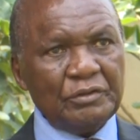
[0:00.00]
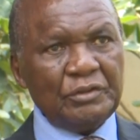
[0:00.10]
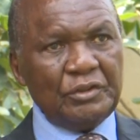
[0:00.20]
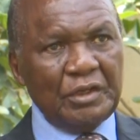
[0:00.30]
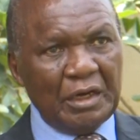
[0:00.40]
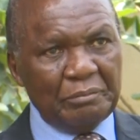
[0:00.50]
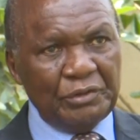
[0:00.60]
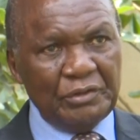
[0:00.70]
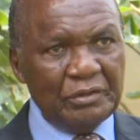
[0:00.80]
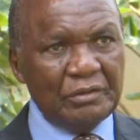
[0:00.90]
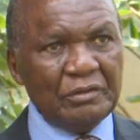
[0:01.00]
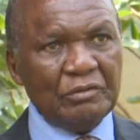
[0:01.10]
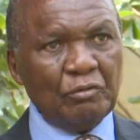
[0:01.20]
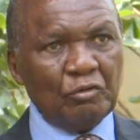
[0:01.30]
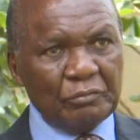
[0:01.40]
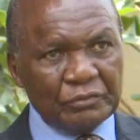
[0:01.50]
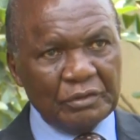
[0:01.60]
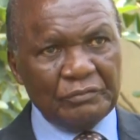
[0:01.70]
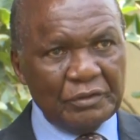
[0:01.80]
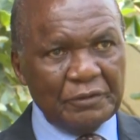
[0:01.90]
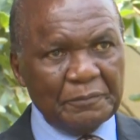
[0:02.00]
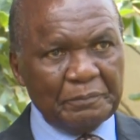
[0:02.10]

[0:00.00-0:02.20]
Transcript: Idi Amin, or Museveni,